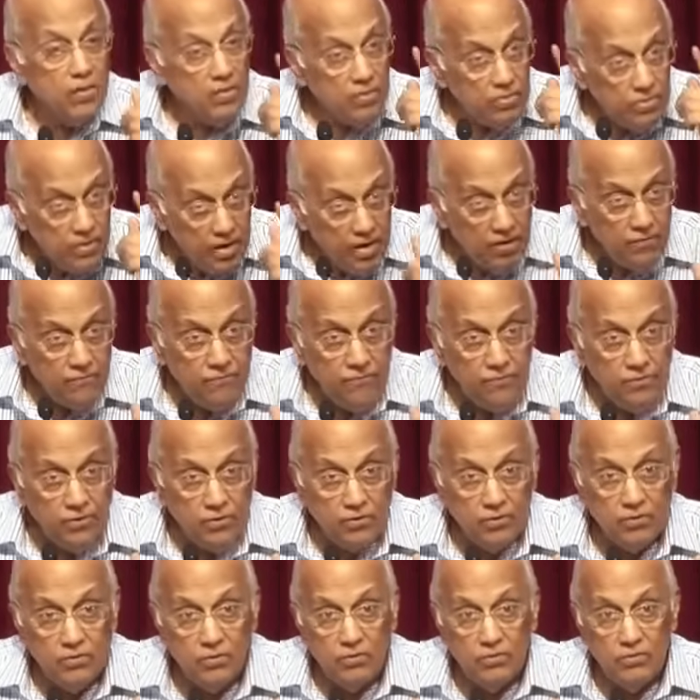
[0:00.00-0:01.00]

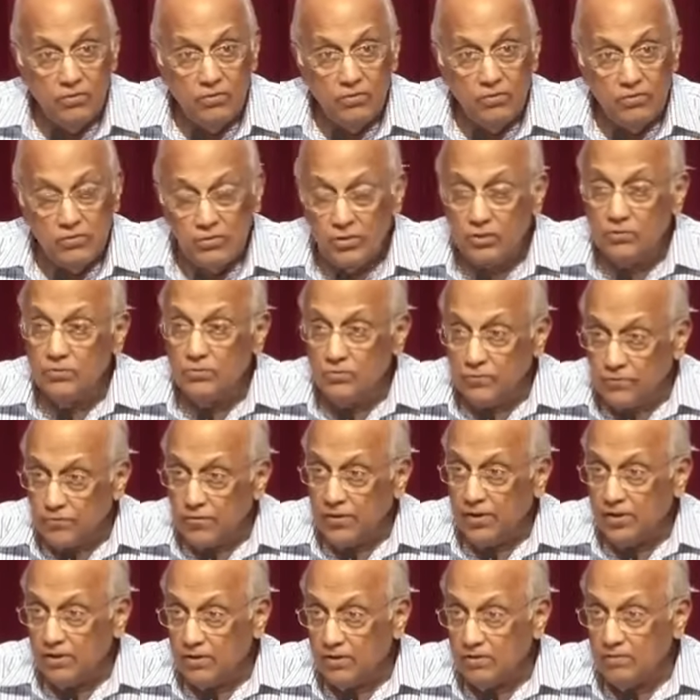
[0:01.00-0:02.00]
Therefore, don't
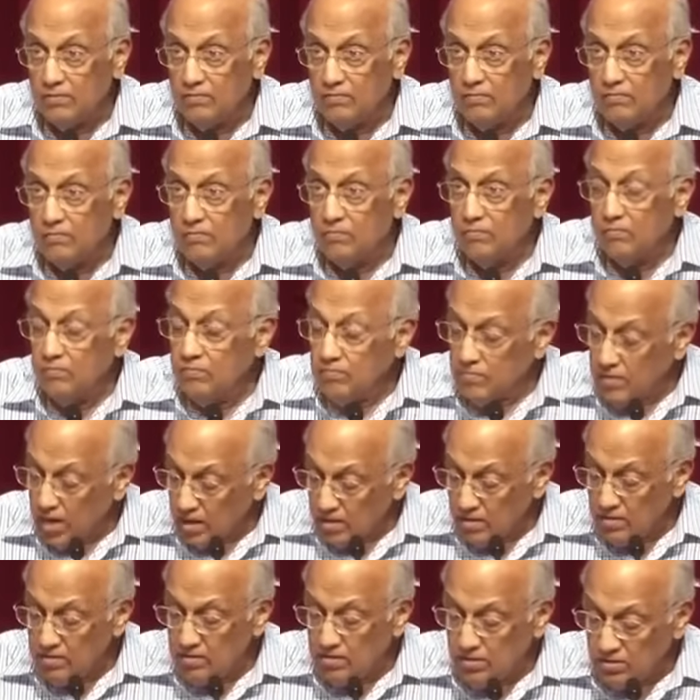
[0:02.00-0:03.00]
fear.
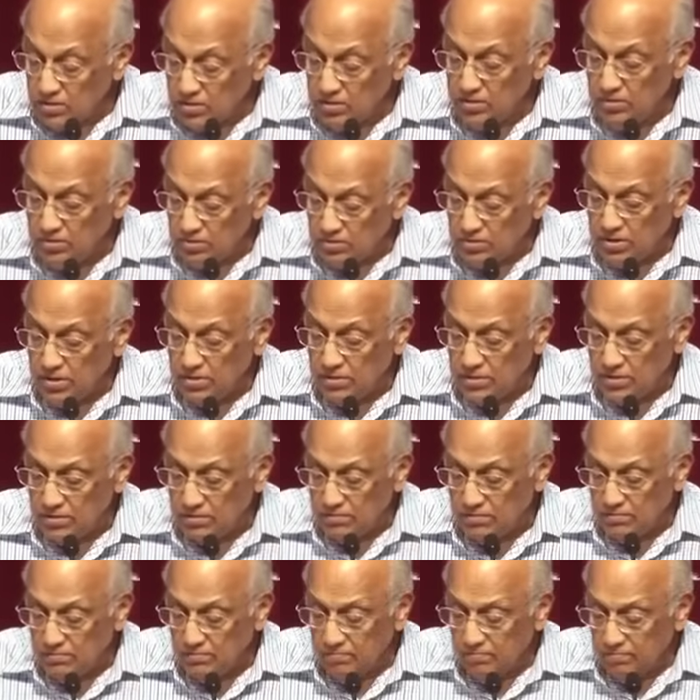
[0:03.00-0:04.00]
That is a good
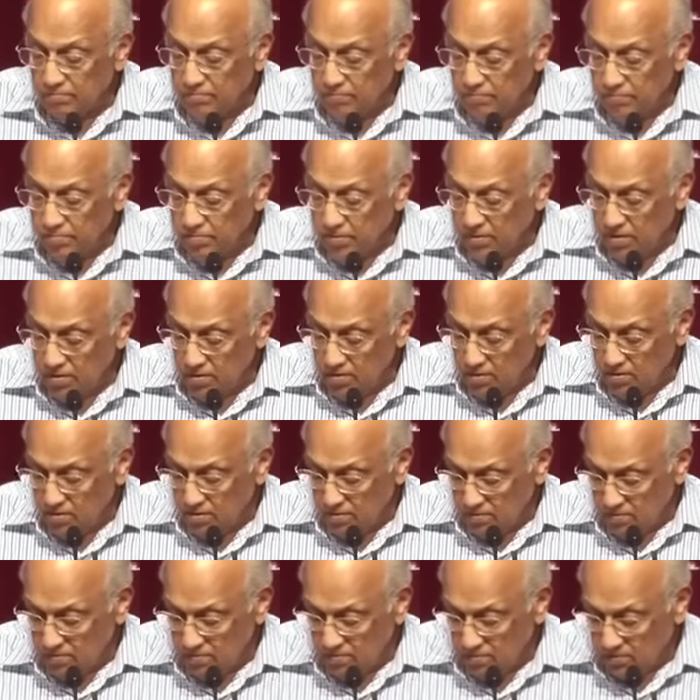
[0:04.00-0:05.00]
reason. You
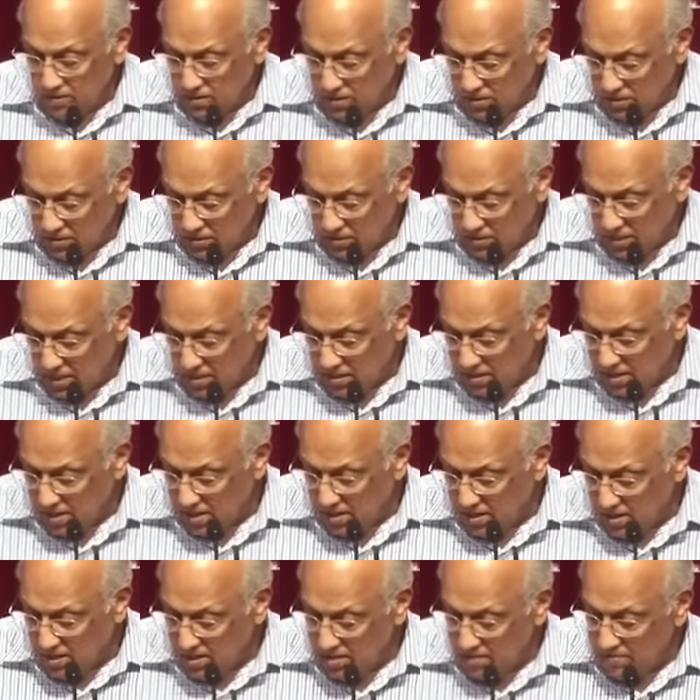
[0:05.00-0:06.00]
know, Jesus said
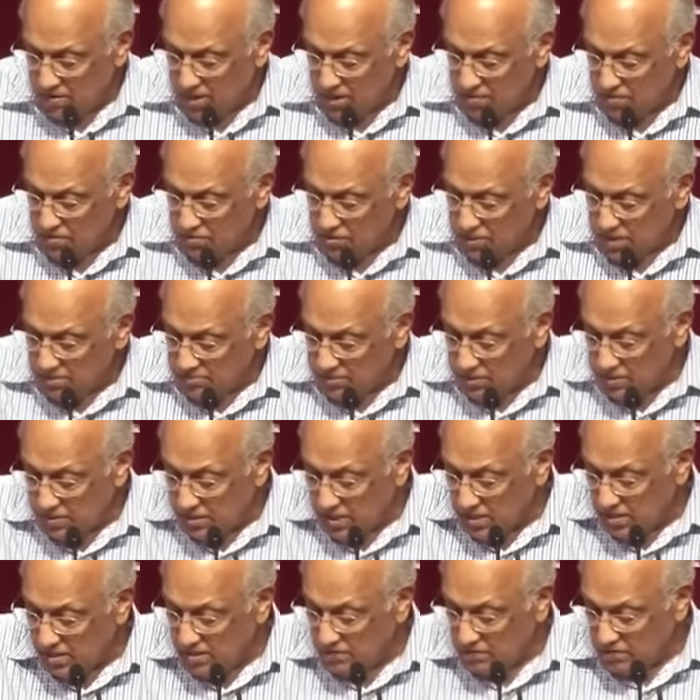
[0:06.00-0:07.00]
that in Matthew chapter
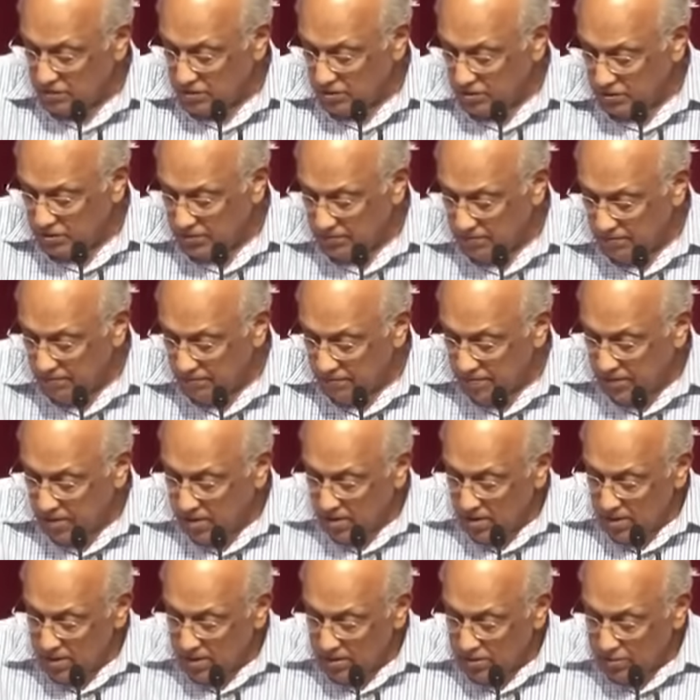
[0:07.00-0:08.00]
ten and verse
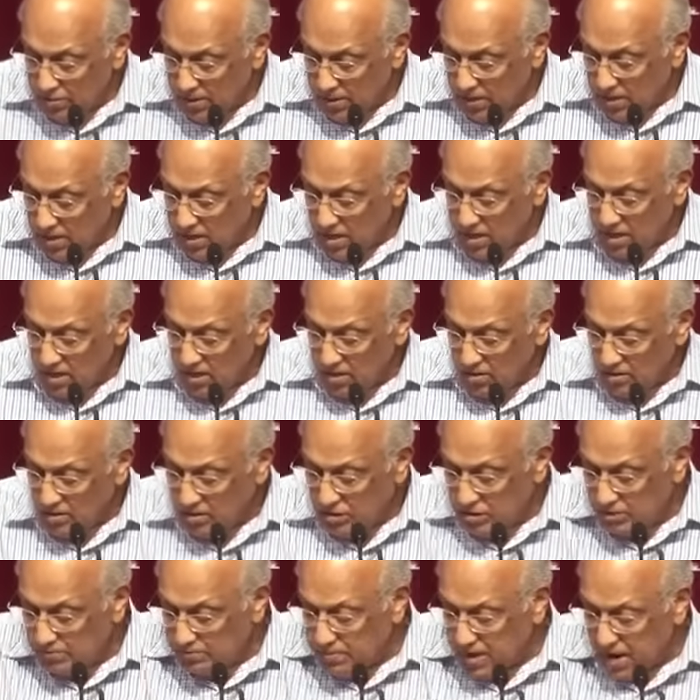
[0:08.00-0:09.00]
twenty-nine,
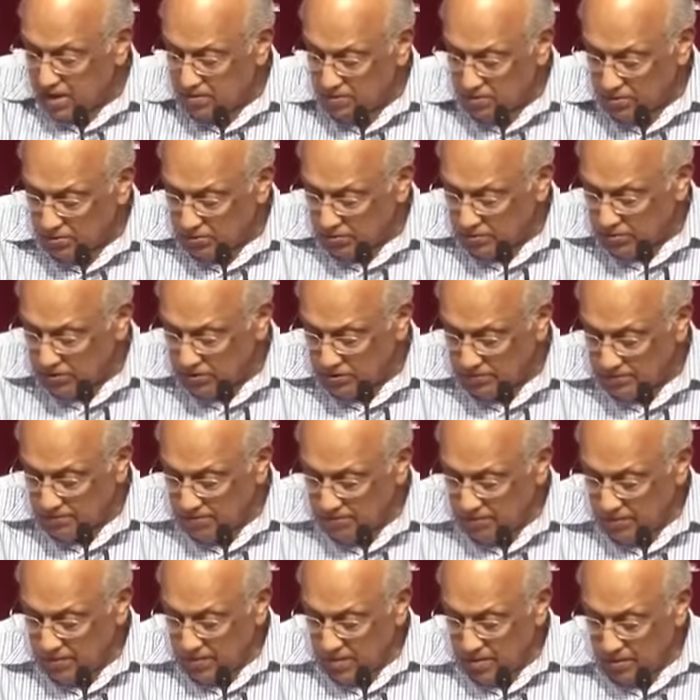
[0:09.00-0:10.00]
the sparrows,
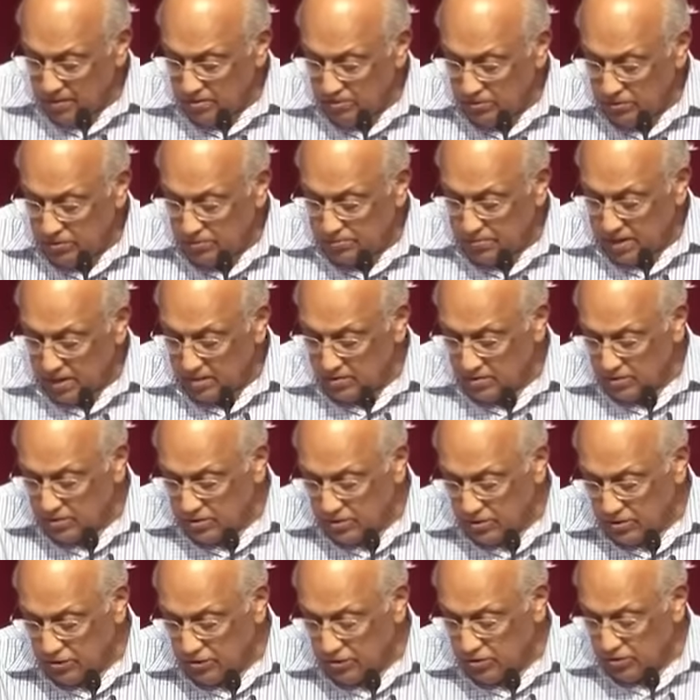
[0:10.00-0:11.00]
two
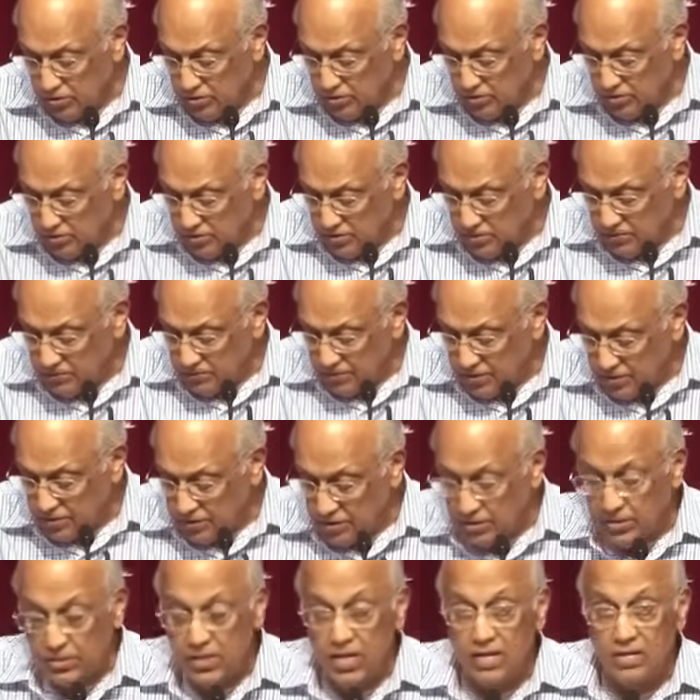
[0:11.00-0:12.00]
sparrows are sold for
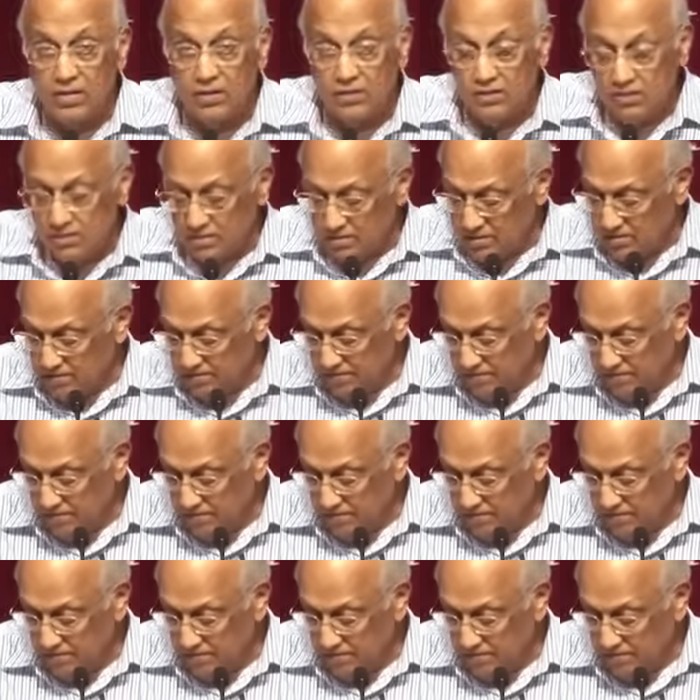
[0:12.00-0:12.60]
a cent,